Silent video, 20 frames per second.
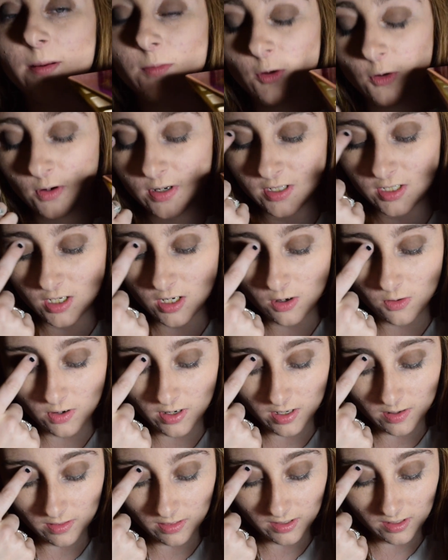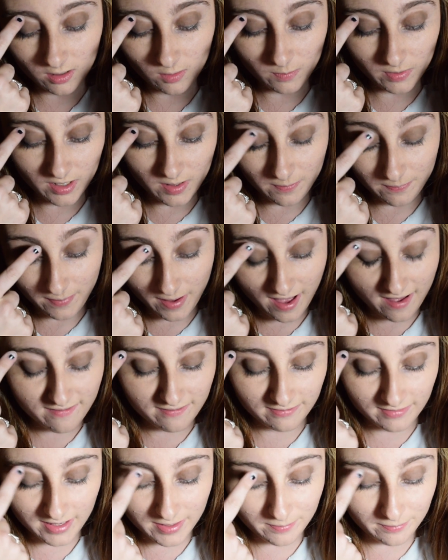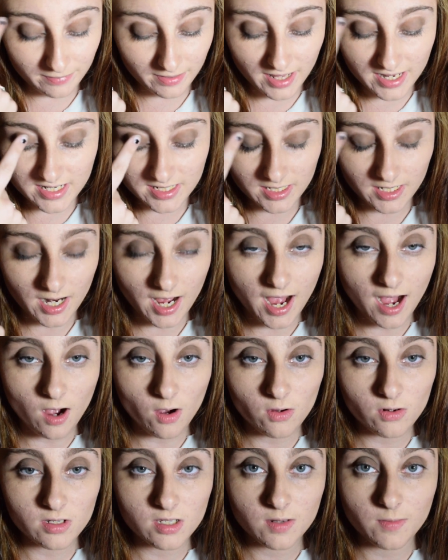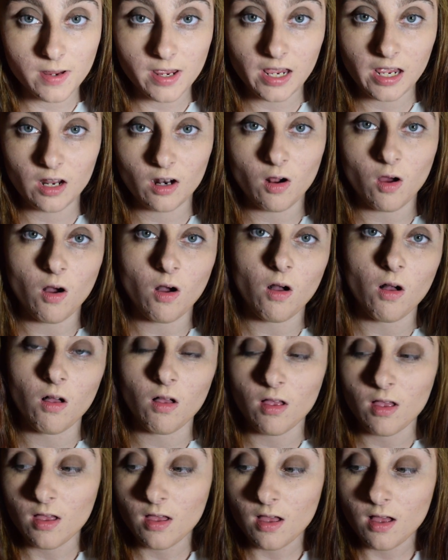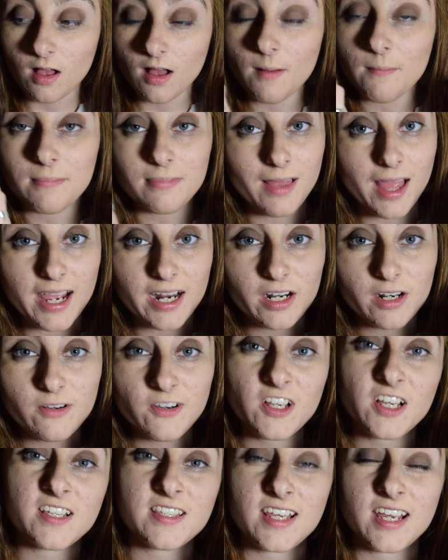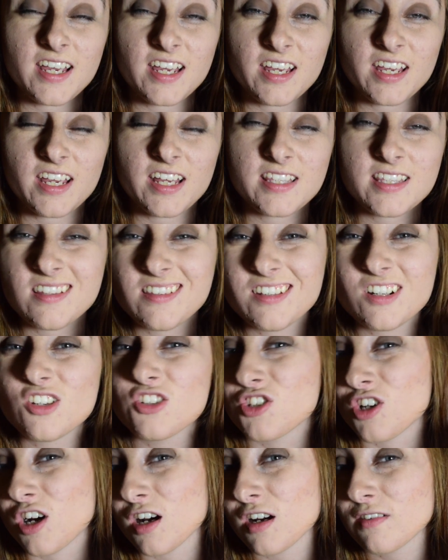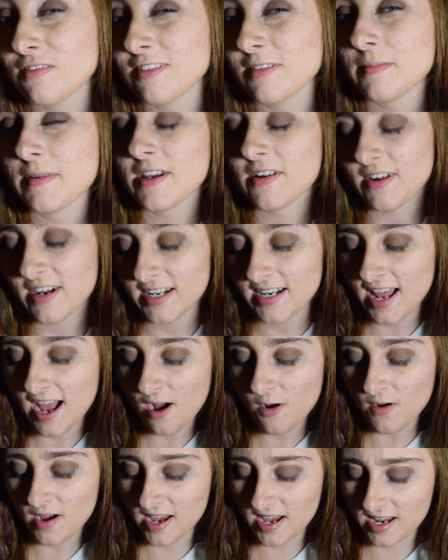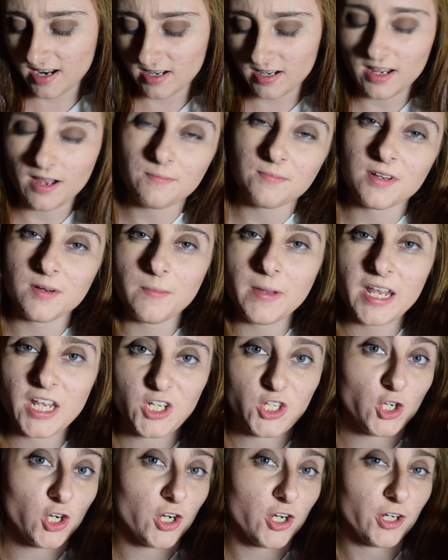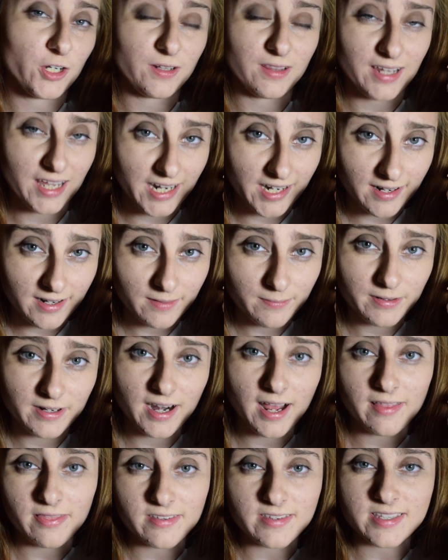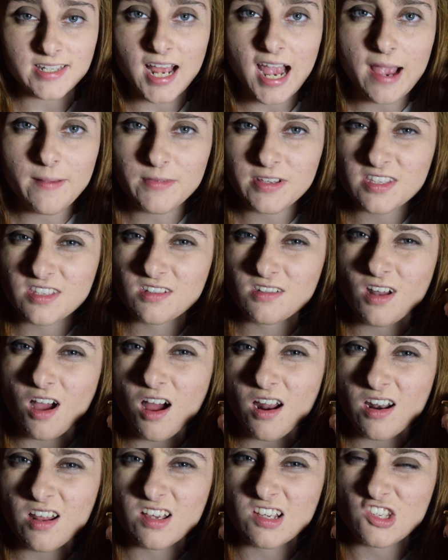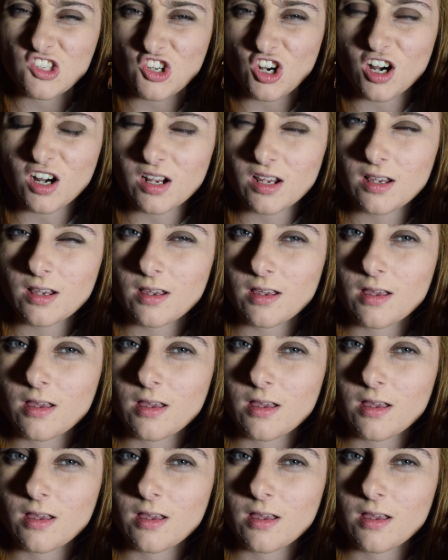I'm going to go a little bit above and blend it out to make it all lighter, because it's a little dark for me right now, and I'm going to make it darker later, but at this time it's not as dark.